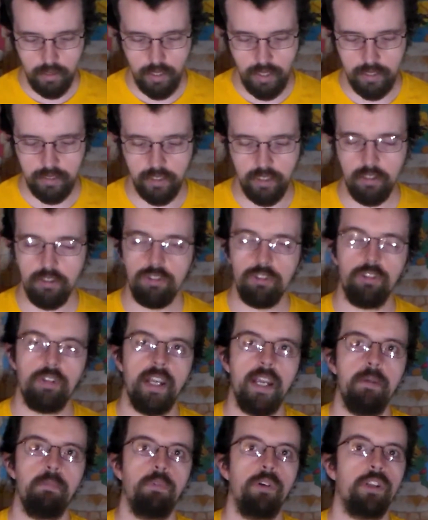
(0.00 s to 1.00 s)
And he also
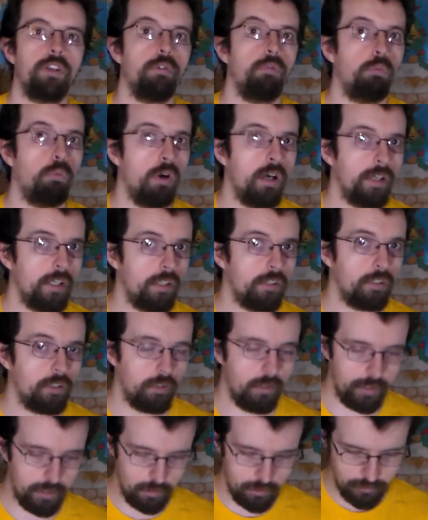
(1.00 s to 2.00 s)
came with one
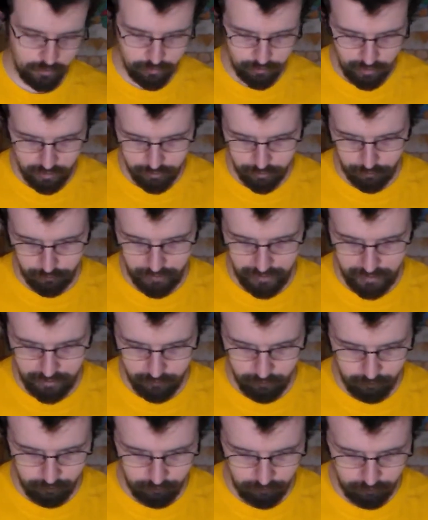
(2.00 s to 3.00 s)
other little accessory
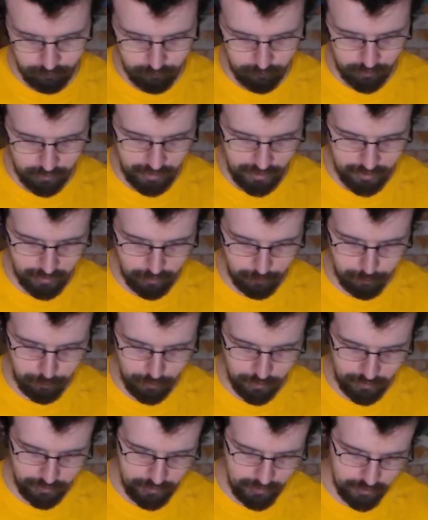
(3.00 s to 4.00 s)
that you
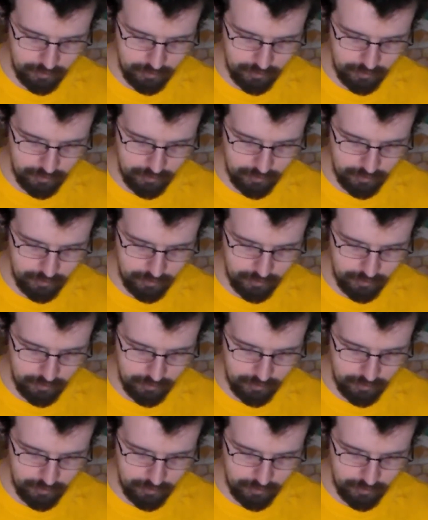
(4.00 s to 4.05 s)
put